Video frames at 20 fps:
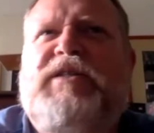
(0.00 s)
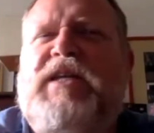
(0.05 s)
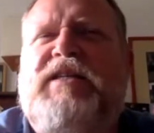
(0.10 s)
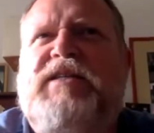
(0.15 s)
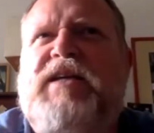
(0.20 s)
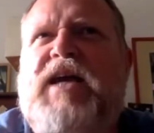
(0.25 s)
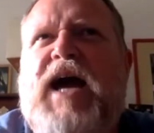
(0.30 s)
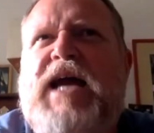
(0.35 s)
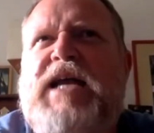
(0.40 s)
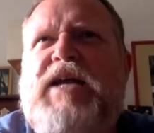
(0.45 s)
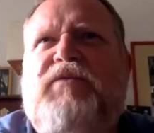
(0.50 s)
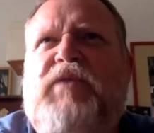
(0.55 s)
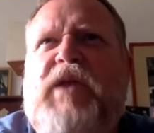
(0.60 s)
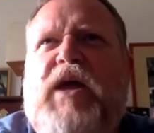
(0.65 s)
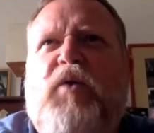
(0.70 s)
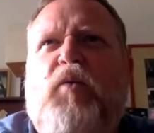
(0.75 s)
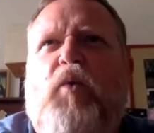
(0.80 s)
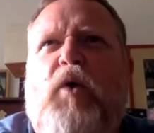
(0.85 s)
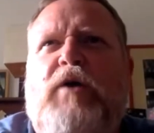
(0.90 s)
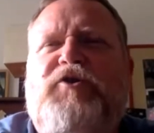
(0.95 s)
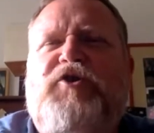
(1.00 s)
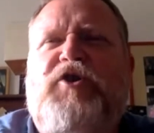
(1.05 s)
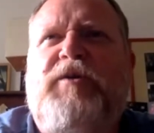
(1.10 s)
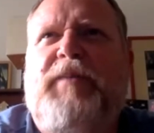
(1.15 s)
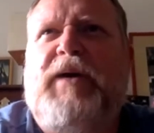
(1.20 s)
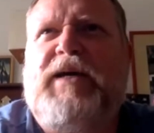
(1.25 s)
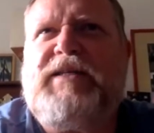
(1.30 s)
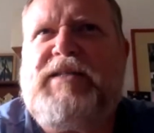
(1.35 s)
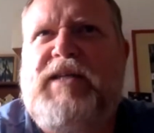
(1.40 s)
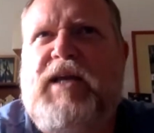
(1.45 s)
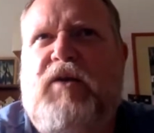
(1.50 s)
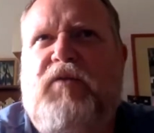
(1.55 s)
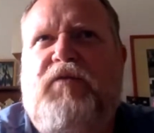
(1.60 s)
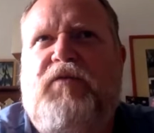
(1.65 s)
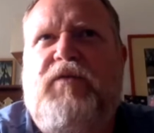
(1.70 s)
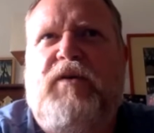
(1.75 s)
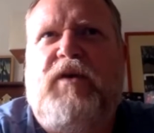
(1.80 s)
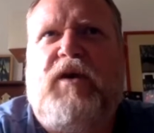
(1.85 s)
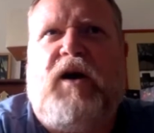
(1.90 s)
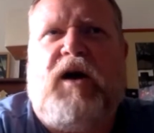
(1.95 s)
kind of like watching
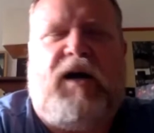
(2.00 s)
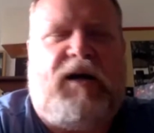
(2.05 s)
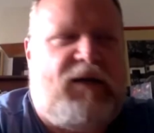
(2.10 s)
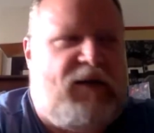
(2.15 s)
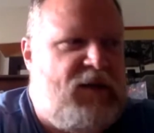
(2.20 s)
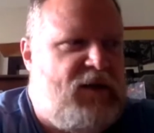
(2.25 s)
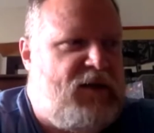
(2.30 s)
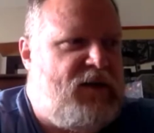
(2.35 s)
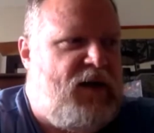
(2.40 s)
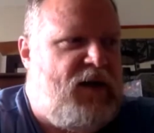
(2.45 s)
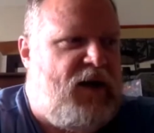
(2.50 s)
myself on